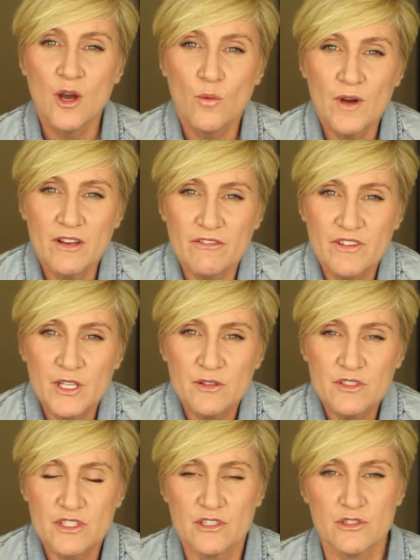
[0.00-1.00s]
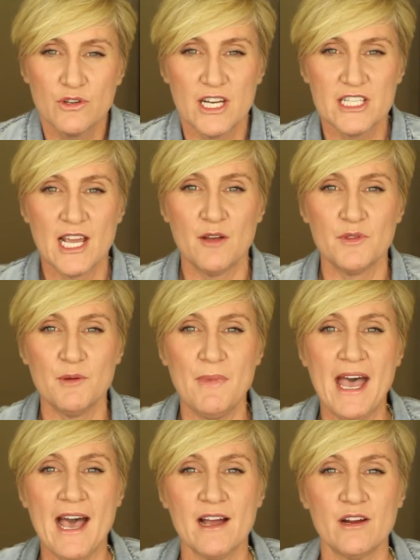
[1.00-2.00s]
what it feels to stretch out the
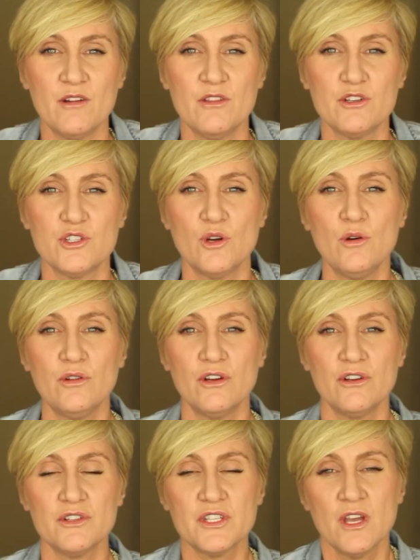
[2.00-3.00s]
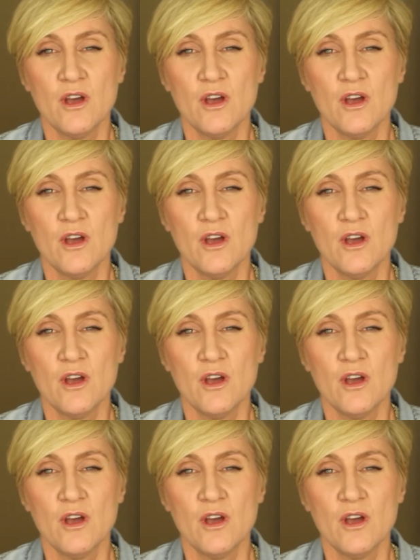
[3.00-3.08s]
back or the shoulders